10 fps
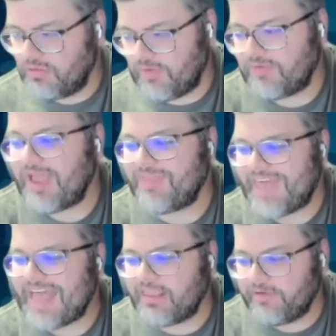It's not
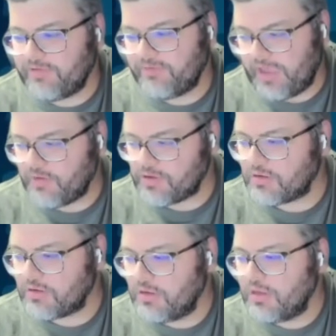that level of
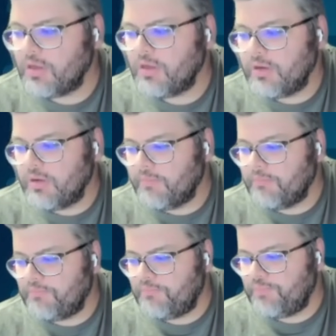gouging,
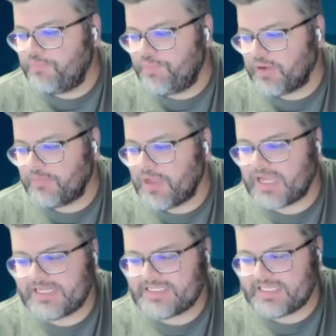but I'm not
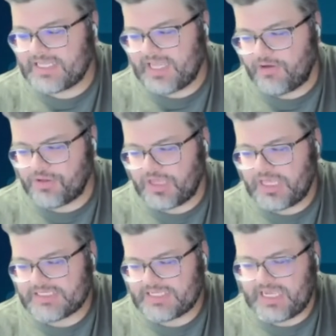going to say that gouging
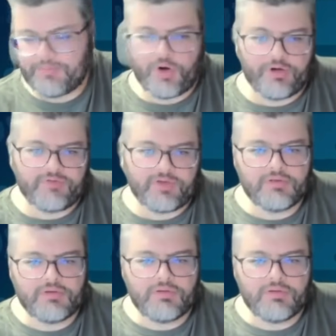isn't a part of it.